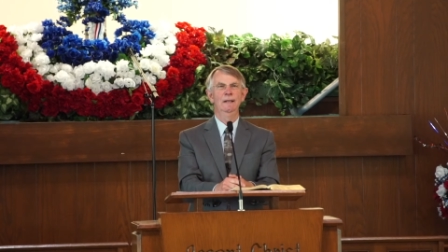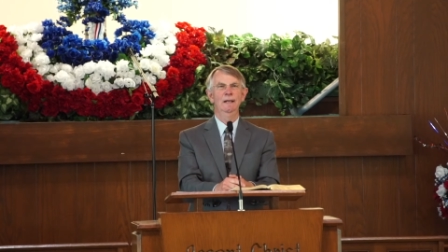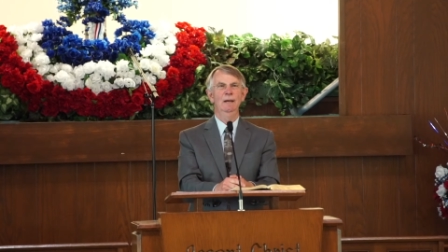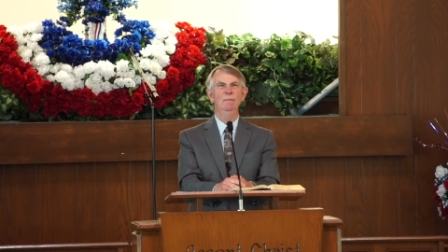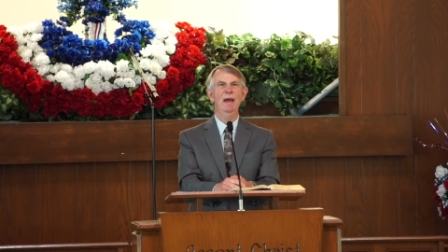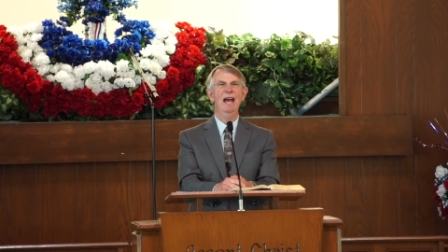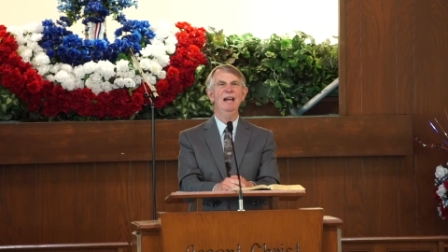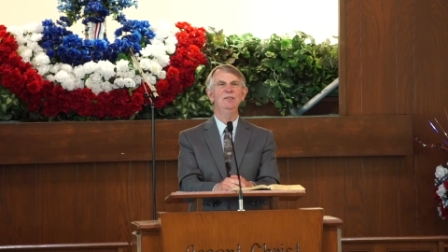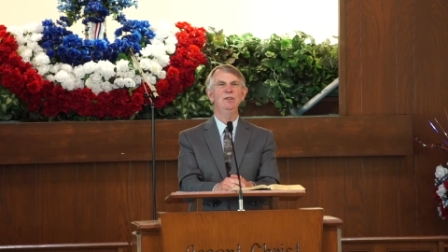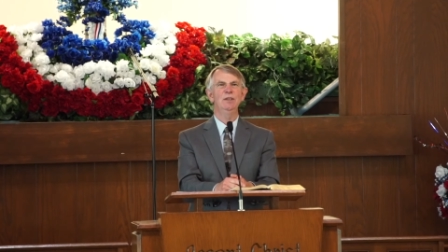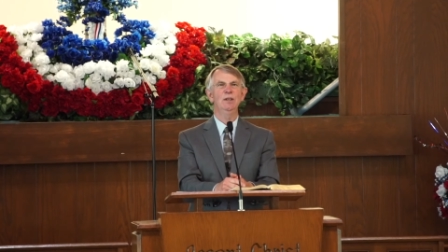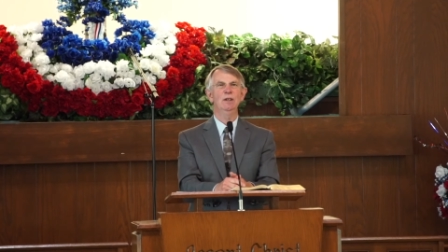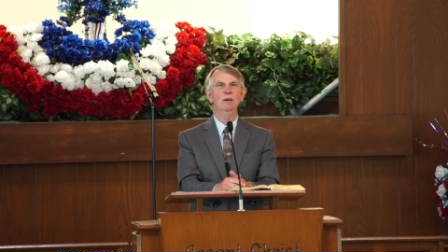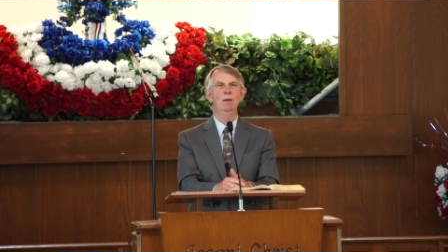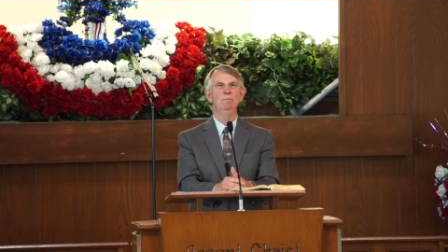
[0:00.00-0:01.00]

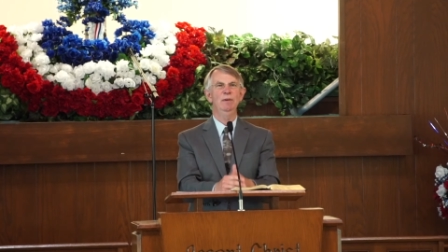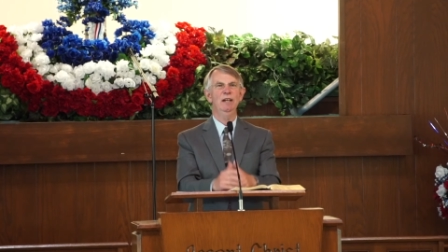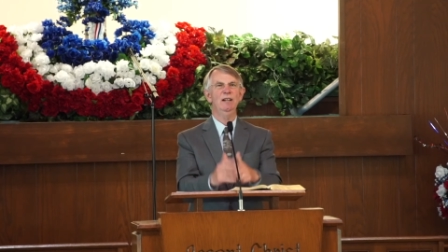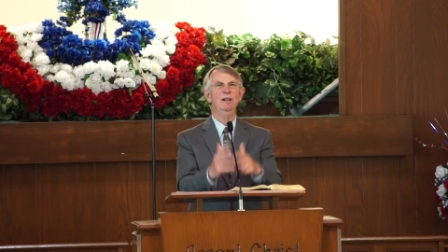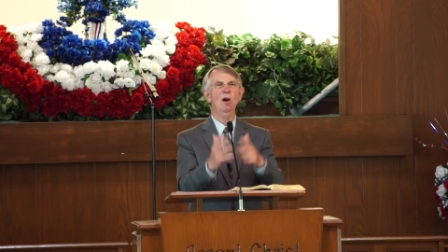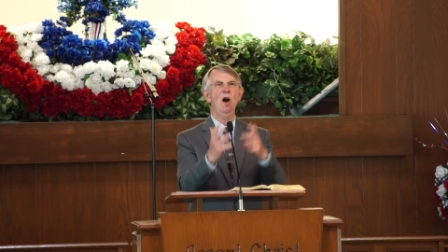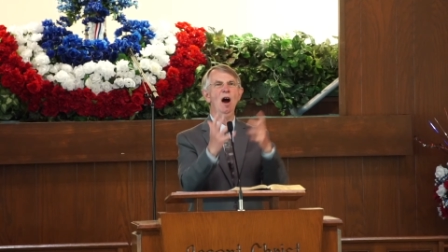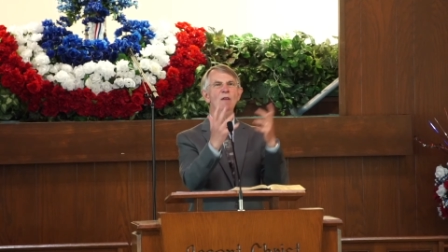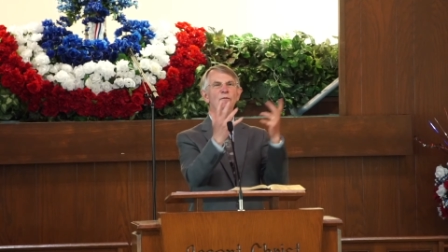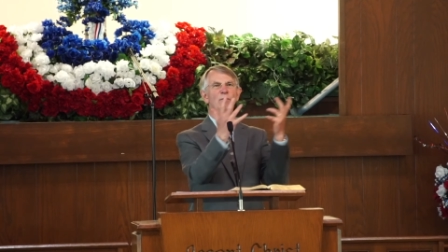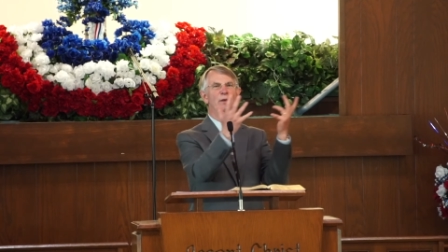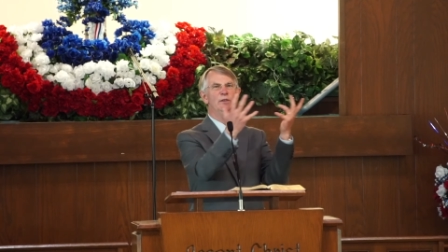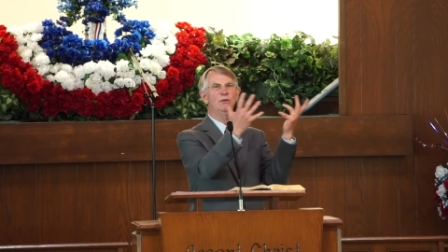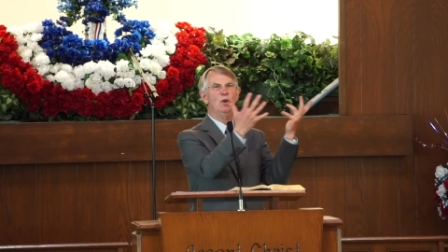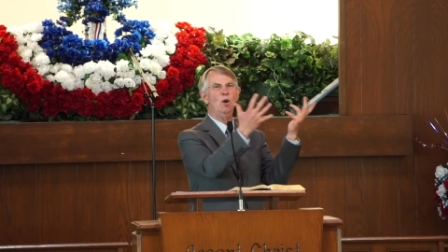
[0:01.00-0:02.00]
Imagine a, a, big
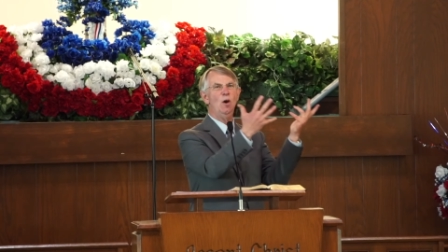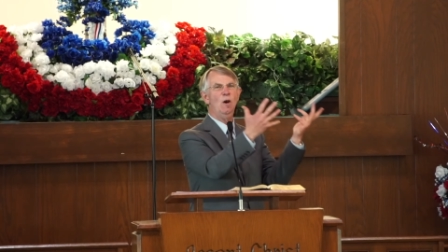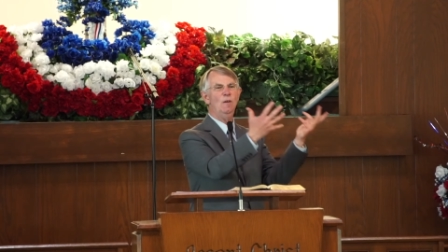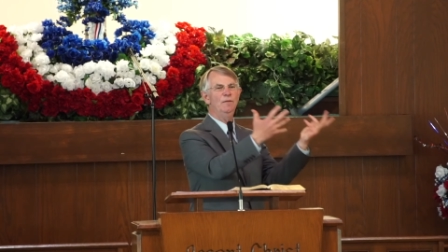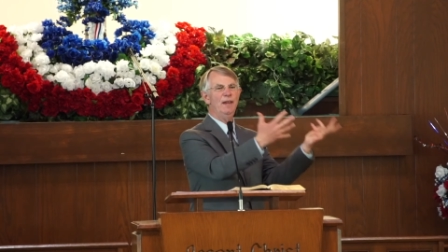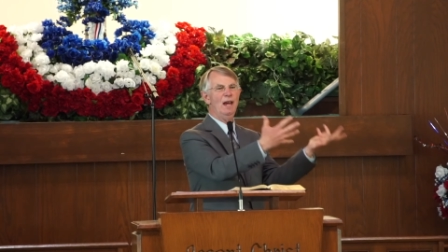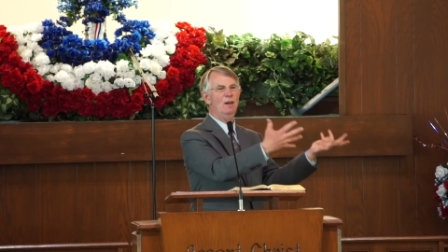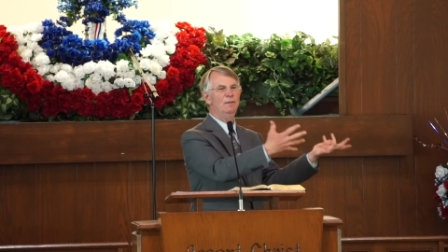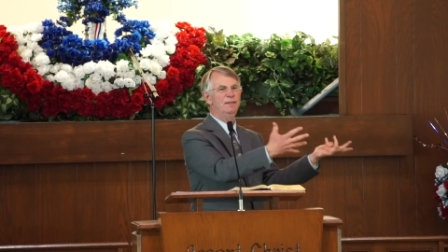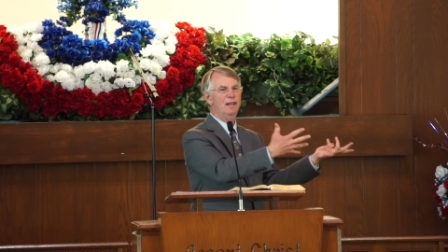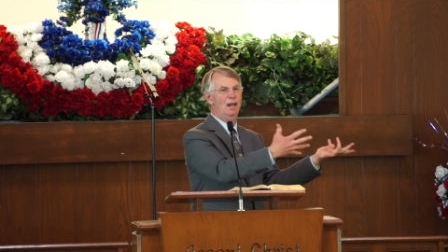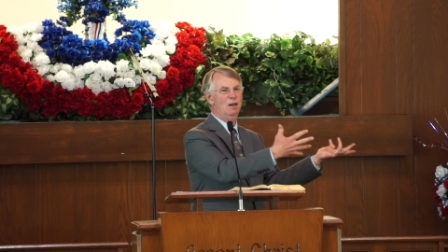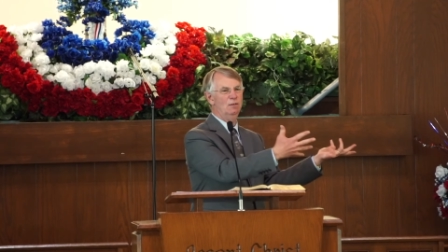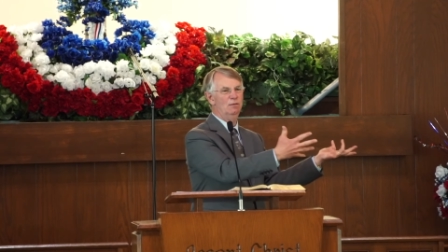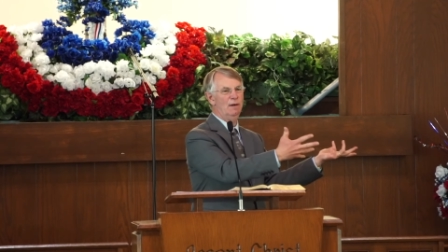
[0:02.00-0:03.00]
conference hall
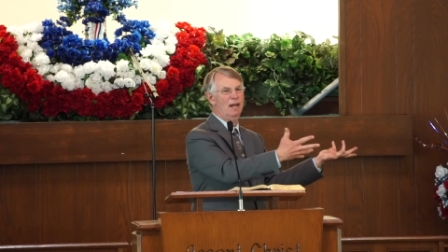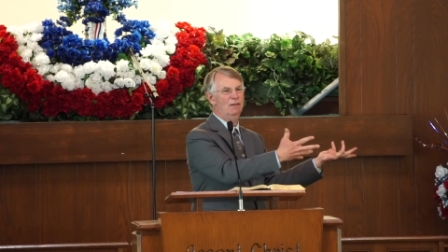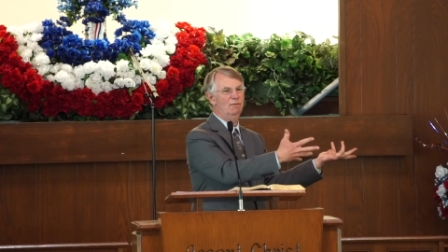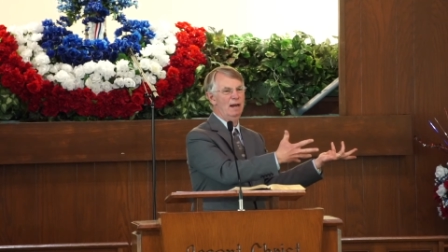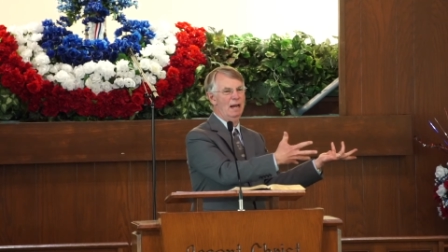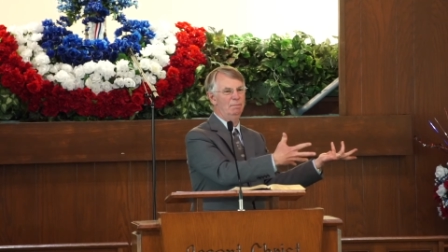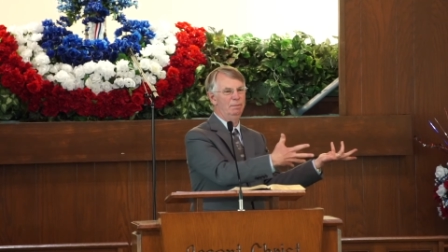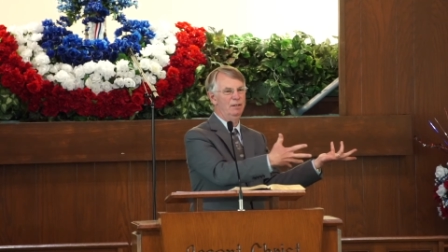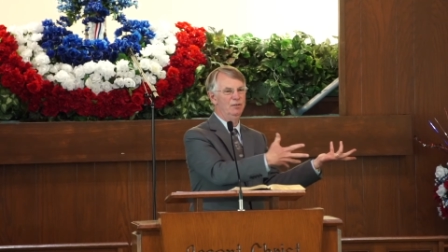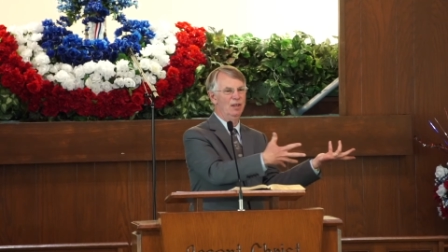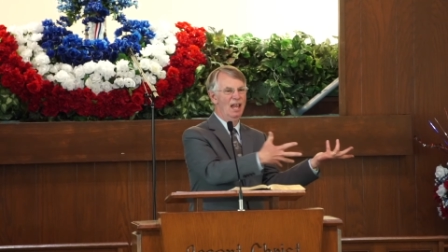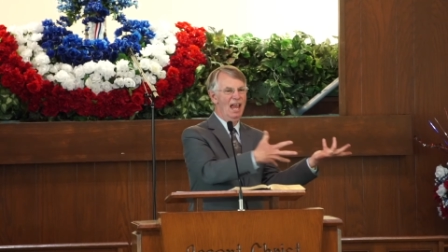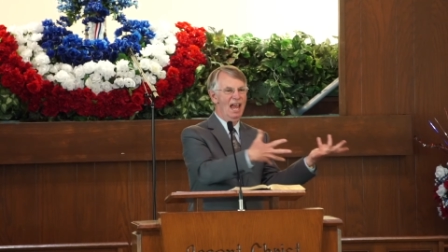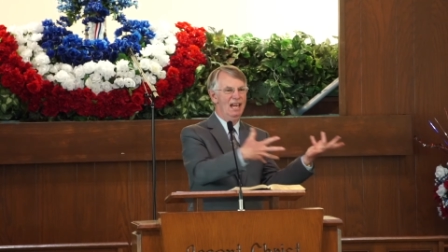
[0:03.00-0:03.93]
downtown Grand Rapids,